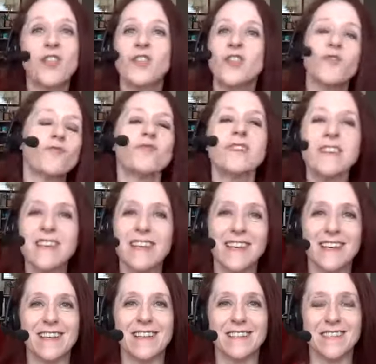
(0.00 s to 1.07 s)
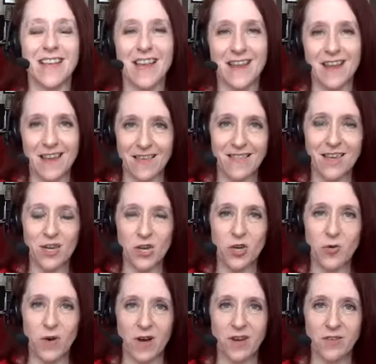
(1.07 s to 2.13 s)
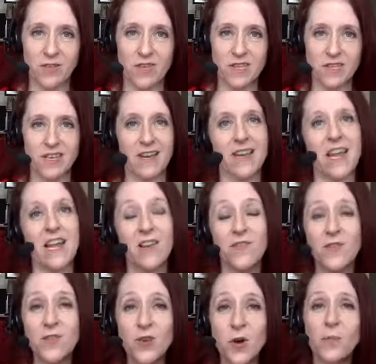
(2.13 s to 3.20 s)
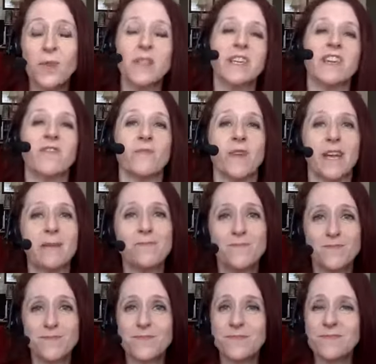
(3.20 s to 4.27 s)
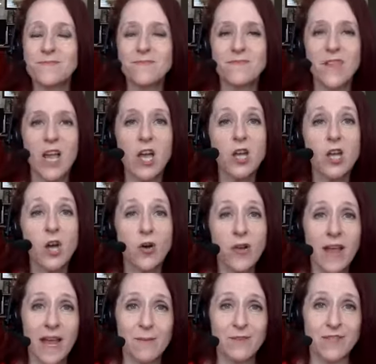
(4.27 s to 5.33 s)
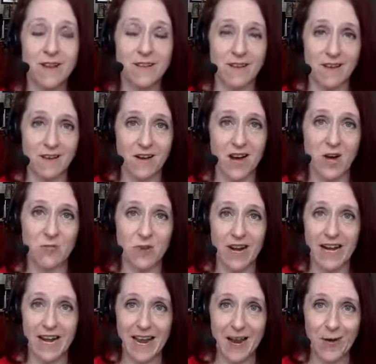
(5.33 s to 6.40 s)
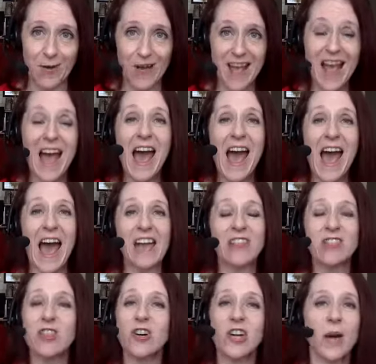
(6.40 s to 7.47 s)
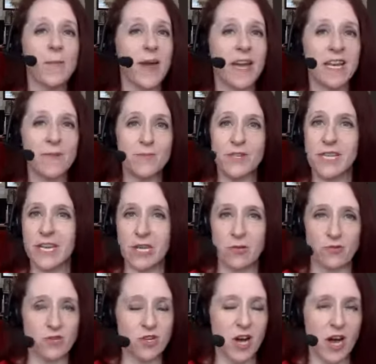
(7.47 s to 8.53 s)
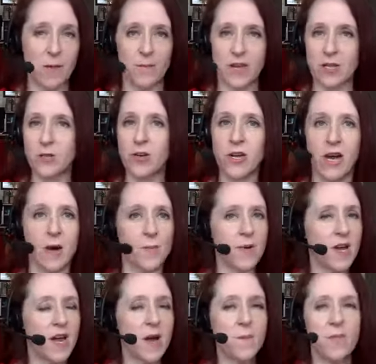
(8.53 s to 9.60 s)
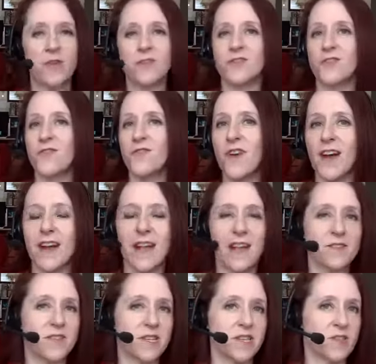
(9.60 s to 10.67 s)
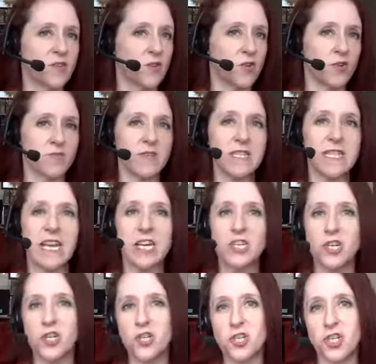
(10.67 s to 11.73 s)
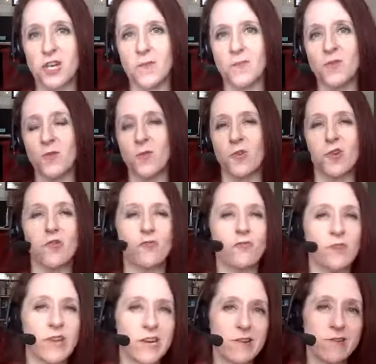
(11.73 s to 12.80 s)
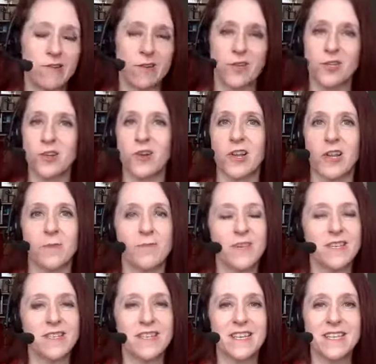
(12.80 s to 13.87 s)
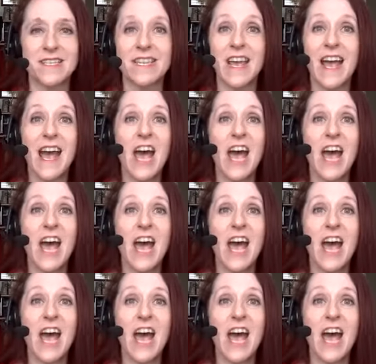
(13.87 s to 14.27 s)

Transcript: There really is nothing new under the sun. And if you don't believe me, go to Amazon.com right now and look up any particular topic. Look up personal finances or relationships or career or starting a business.